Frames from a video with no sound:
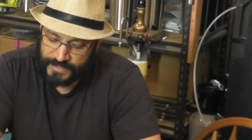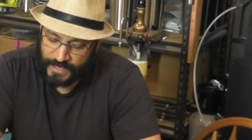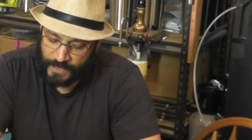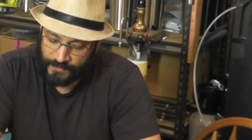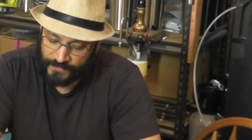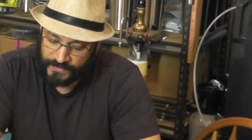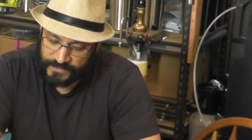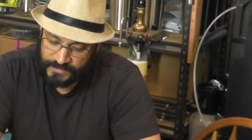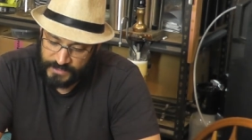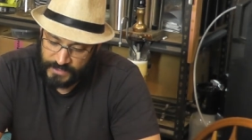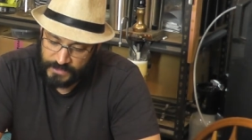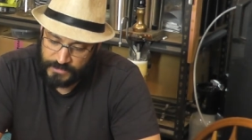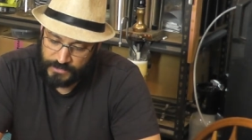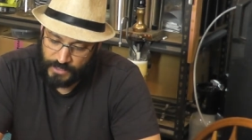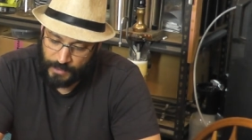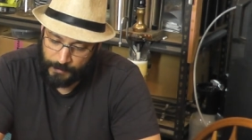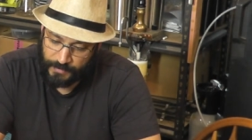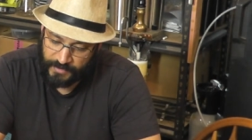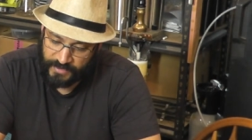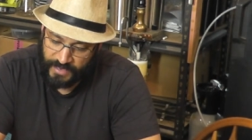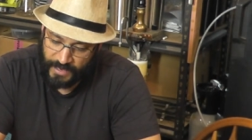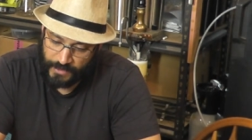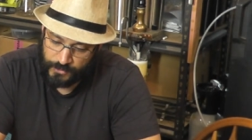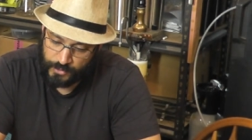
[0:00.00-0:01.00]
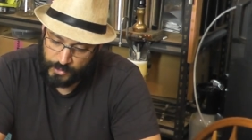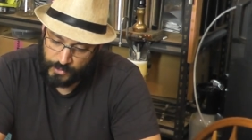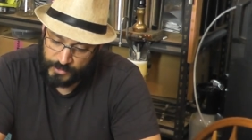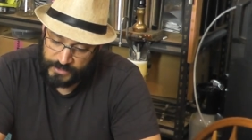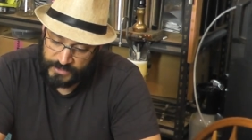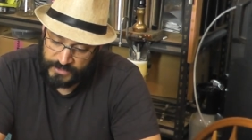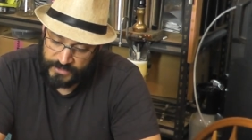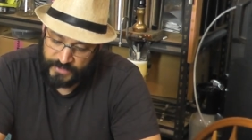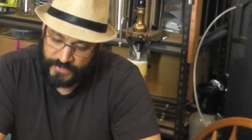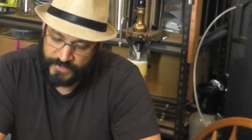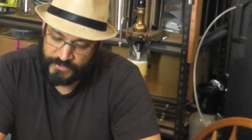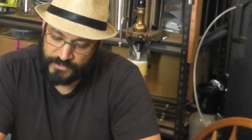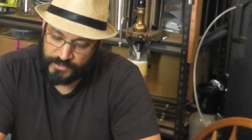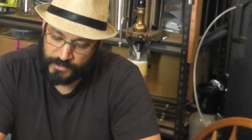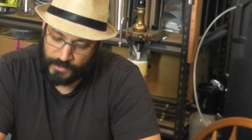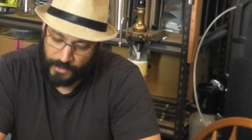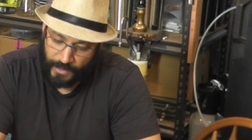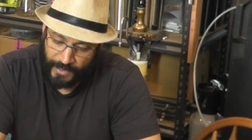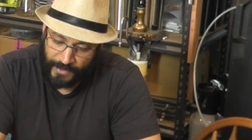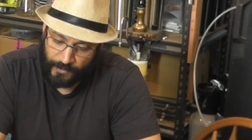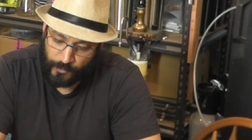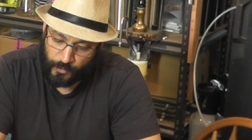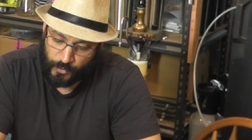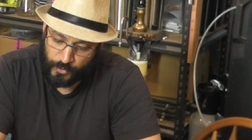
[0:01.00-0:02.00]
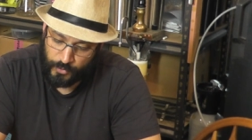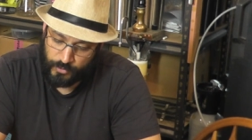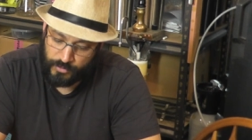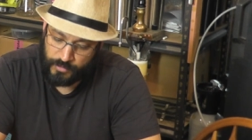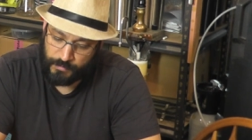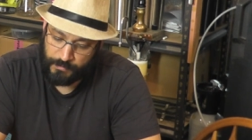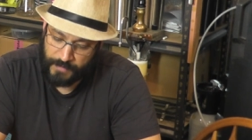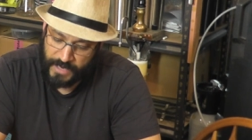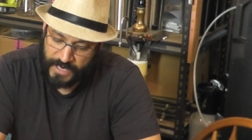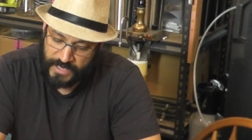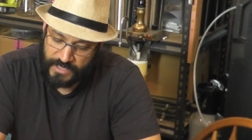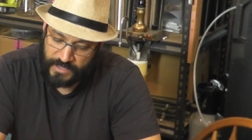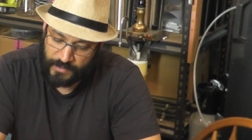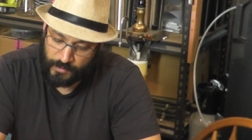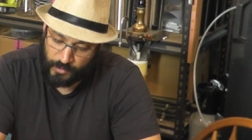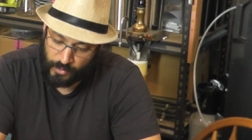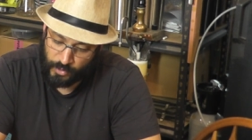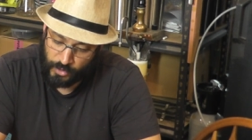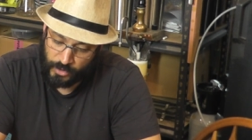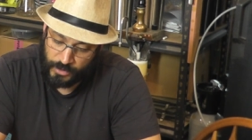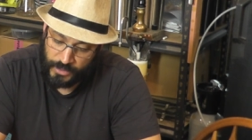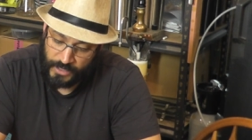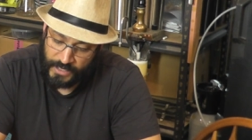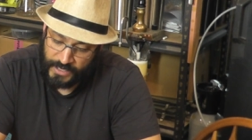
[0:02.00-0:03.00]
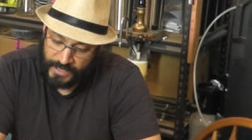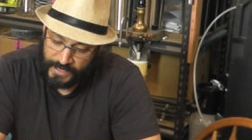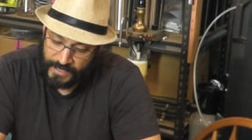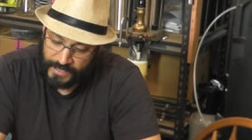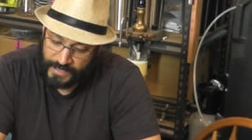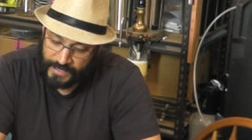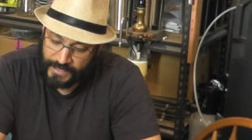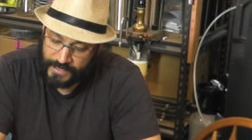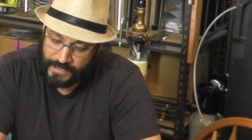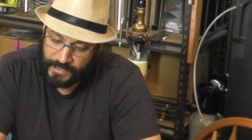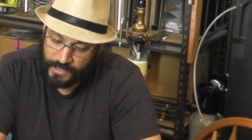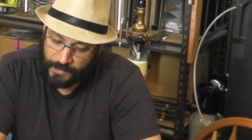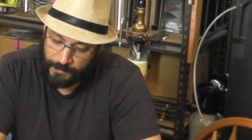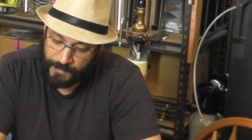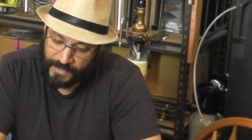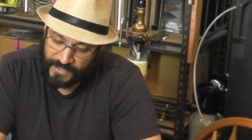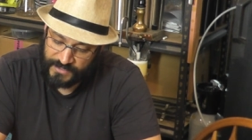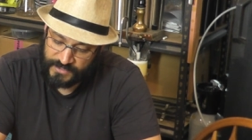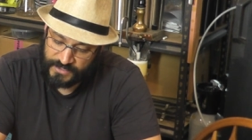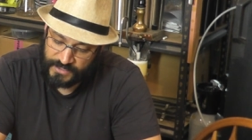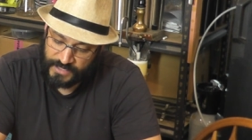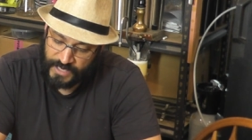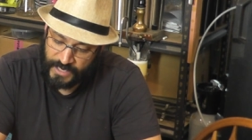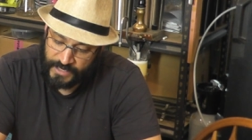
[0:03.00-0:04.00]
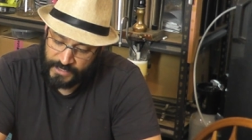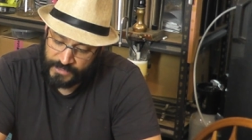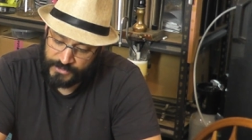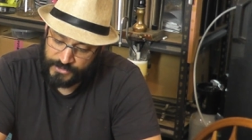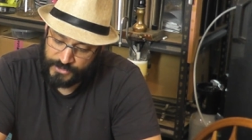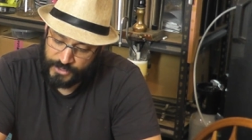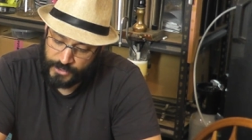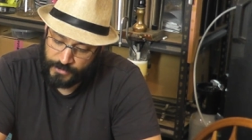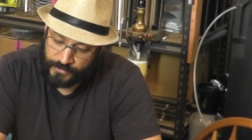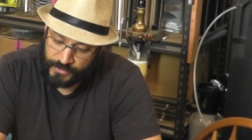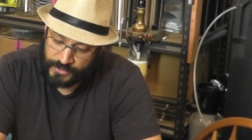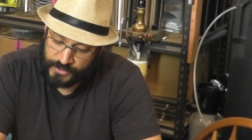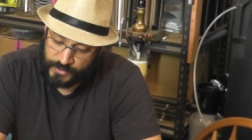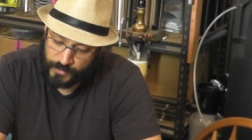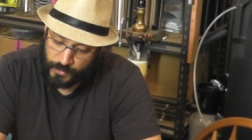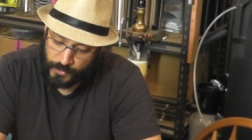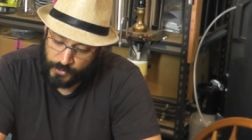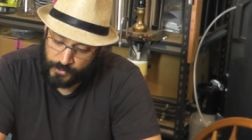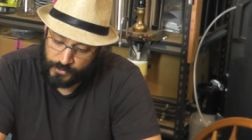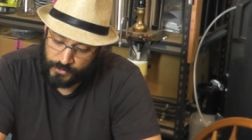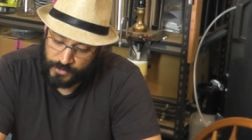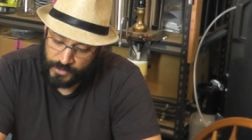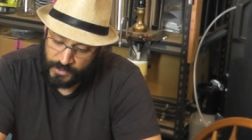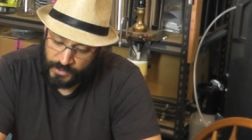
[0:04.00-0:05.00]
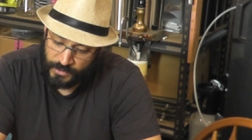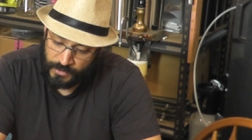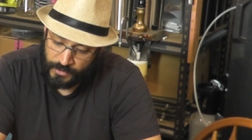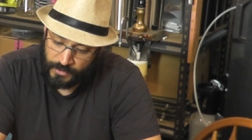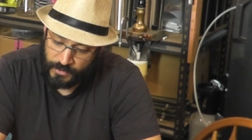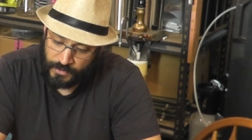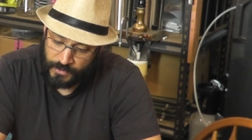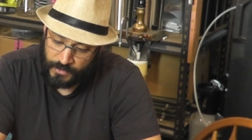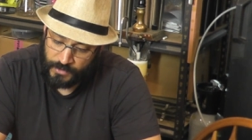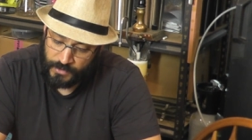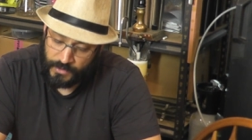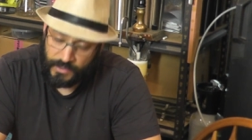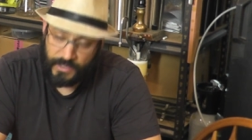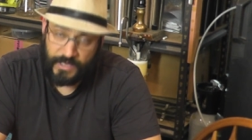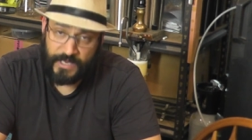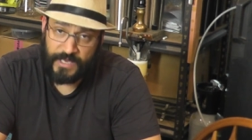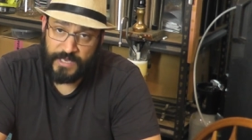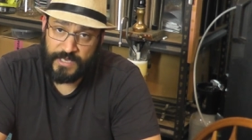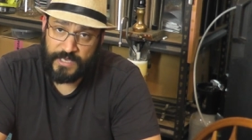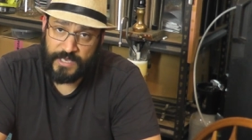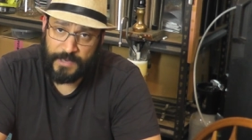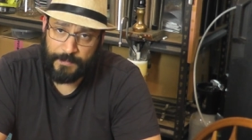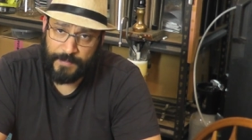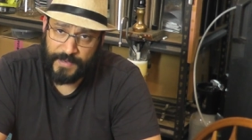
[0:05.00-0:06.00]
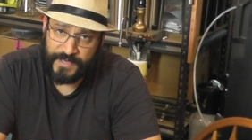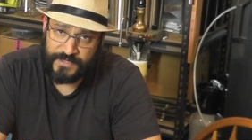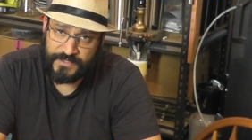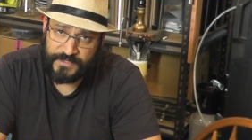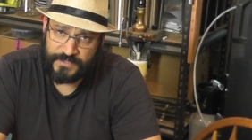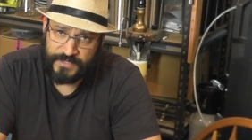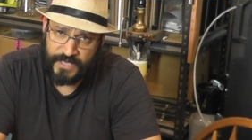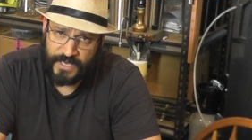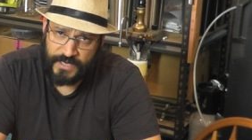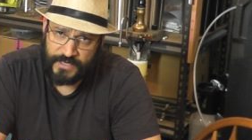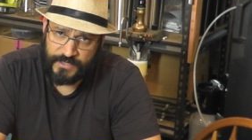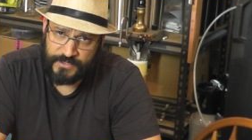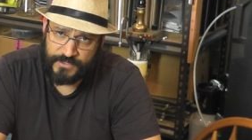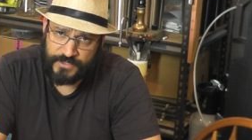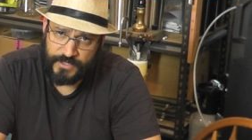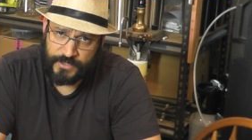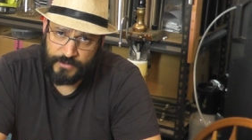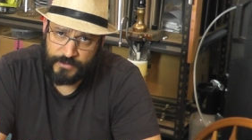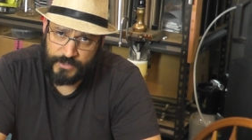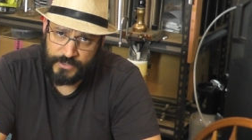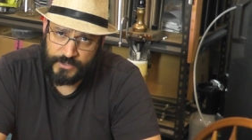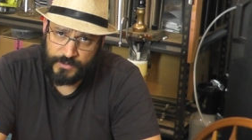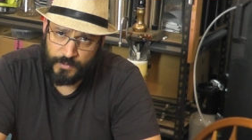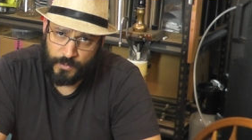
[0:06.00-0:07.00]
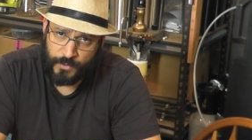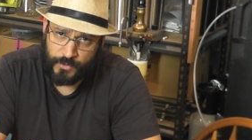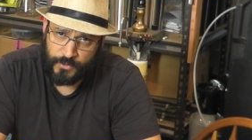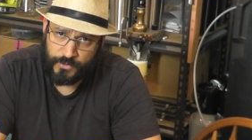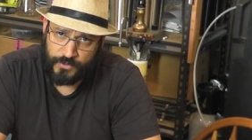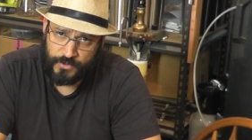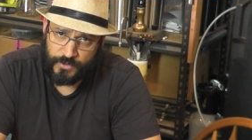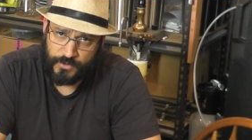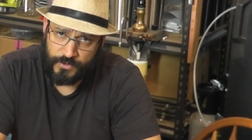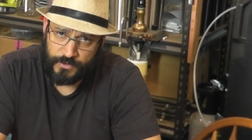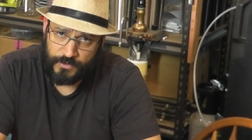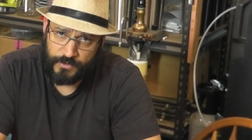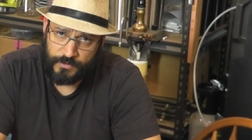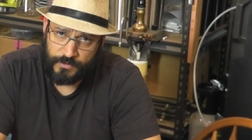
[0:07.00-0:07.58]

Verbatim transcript: out the six type of casualties. There's light wound, medium wound, incapacitating serious wound, incapacitating serious wound,